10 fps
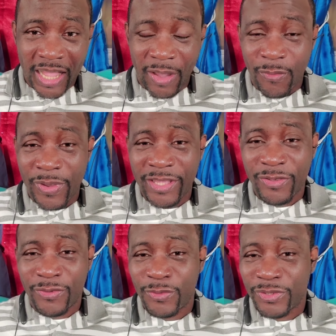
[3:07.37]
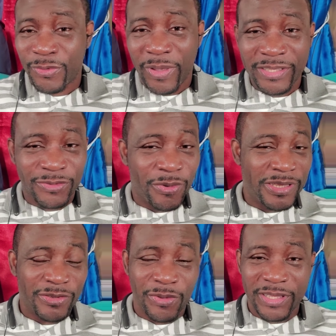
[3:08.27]
And when you do so and so
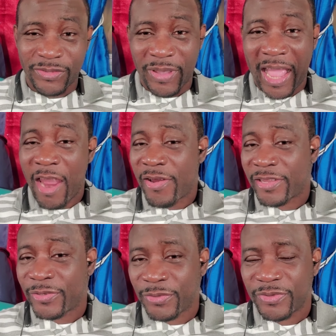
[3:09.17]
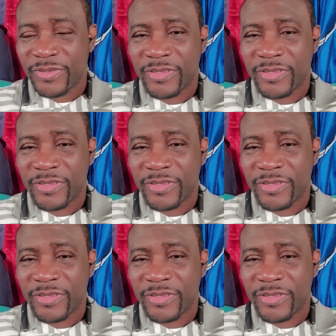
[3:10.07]
and so and so, I heard too.